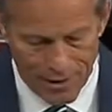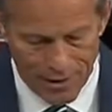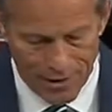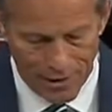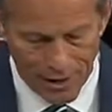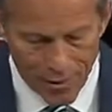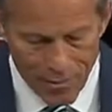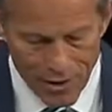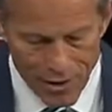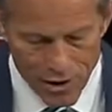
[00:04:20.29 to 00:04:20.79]
Now
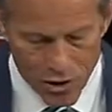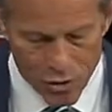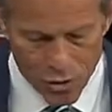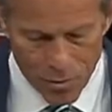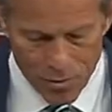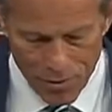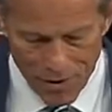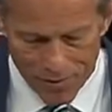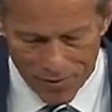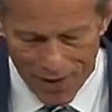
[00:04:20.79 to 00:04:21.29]
let me just
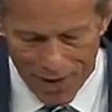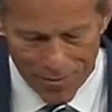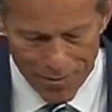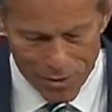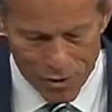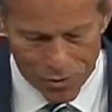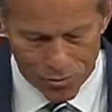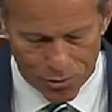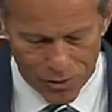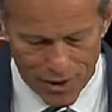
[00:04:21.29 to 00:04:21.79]
repeat that,
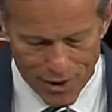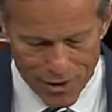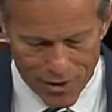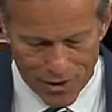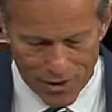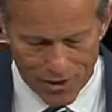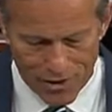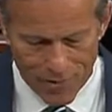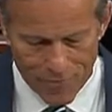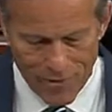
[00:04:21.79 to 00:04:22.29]
Mister
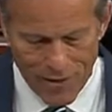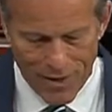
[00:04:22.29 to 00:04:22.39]
President.